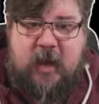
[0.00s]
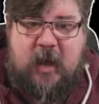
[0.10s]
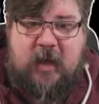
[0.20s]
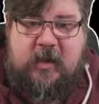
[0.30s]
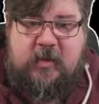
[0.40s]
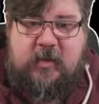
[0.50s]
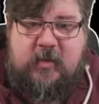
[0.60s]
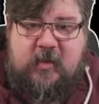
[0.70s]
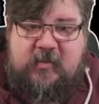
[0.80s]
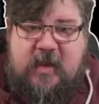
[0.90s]
And you
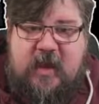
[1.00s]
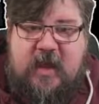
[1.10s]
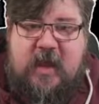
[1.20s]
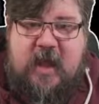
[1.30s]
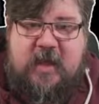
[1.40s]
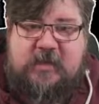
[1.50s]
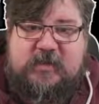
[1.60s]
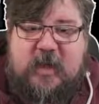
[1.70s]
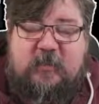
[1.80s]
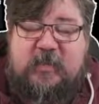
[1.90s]
can see he
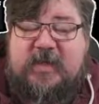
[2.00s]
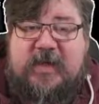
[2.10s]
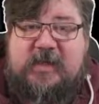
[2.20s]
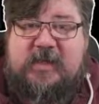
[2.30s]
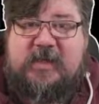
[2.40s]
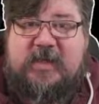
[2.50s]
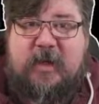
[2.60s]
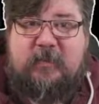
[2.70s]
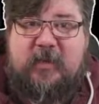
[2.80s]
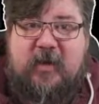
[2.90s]
has updated
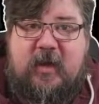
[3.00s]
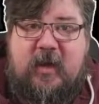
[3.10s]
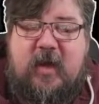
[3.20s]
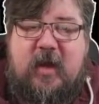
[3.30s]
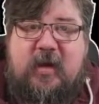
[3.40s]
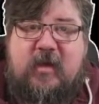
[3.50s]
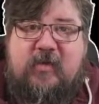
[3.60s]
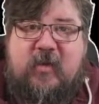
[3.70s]
that particular guidance.